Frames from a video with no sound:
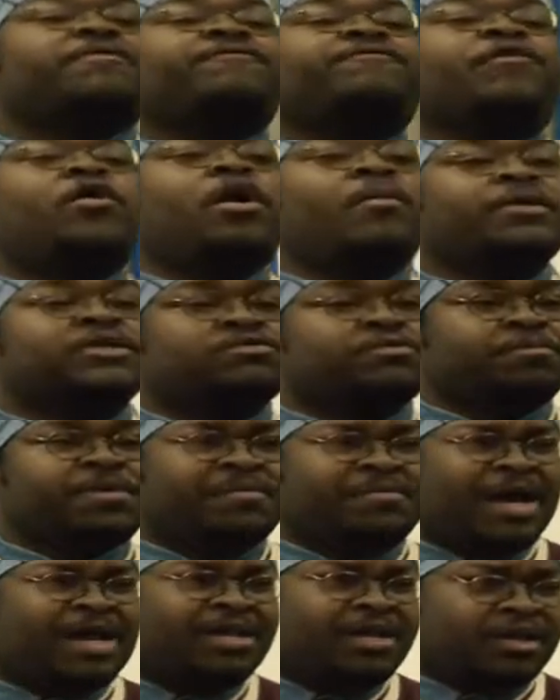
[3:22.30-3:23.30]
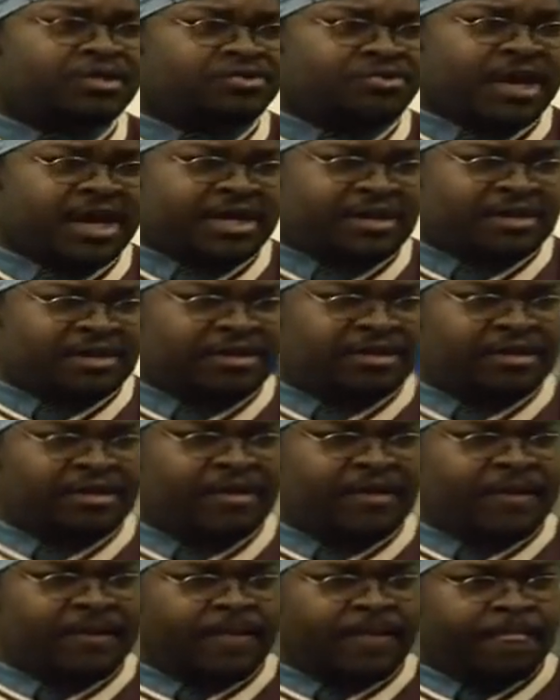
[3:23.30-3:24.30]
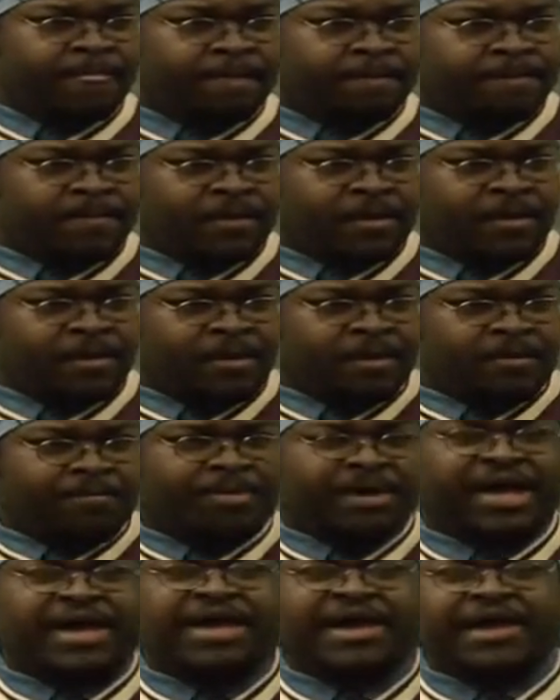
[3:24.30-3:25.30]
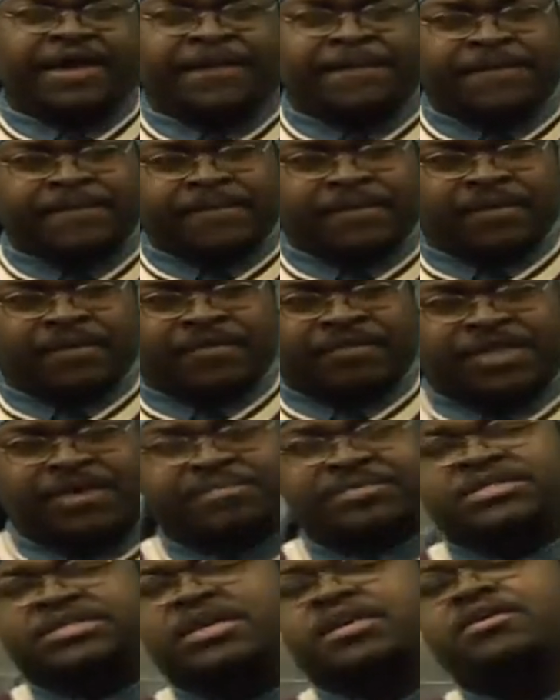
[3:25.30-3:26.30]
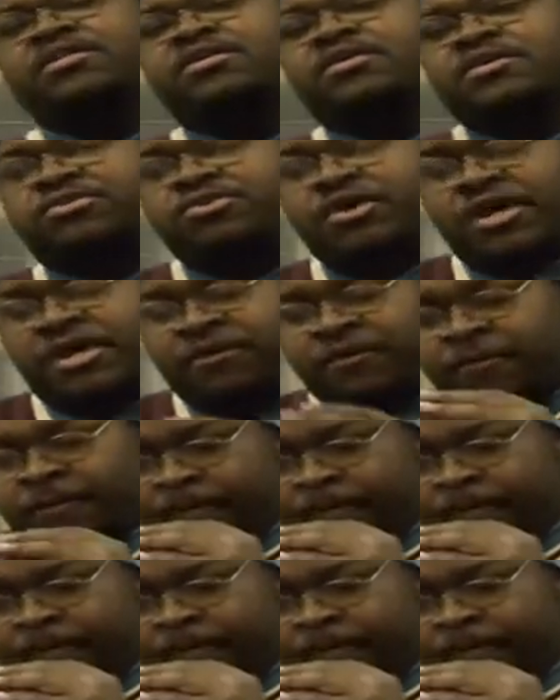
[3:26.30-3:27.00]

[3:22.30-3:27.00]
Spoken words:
and performance will be my luck dragon. But hey, that particular Atreides,